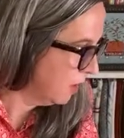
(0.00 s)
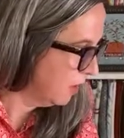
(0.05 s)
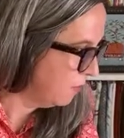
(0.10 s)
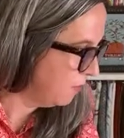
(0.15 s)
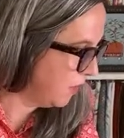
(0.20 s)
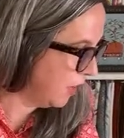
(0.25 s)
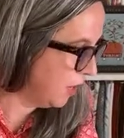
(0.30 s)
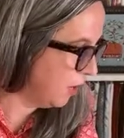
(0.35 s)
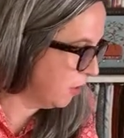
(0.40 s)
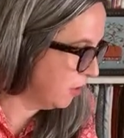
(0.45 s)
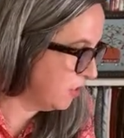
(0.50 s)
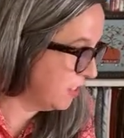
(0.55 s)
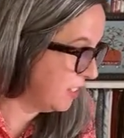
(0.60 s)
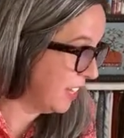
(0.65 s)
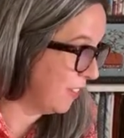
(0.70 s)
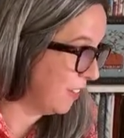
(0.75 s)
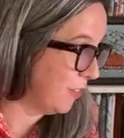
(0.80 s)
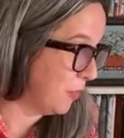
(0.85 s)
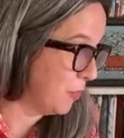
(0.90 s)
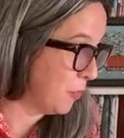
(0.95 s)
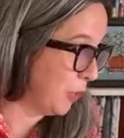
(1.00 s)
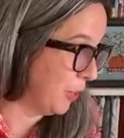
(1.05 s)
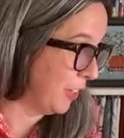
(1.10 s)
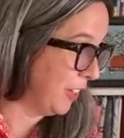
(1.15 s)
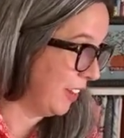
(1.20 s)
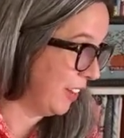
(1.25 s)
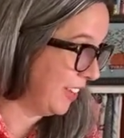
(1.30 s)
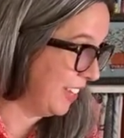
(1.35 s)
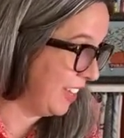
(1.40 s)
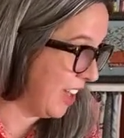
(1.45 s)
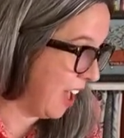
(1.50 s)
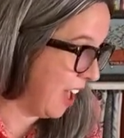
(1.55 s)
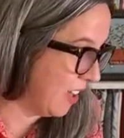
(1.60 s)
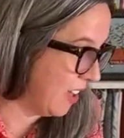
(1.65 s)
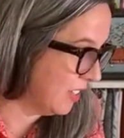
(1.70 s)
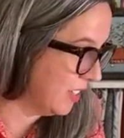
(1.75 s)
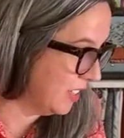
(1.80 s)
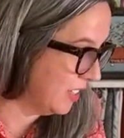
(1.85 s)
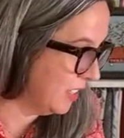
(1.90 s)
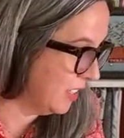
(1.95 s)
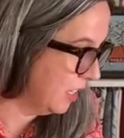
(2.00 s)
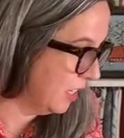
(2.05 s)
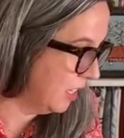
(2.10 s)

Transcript: Finger saver, brilliant. Yes.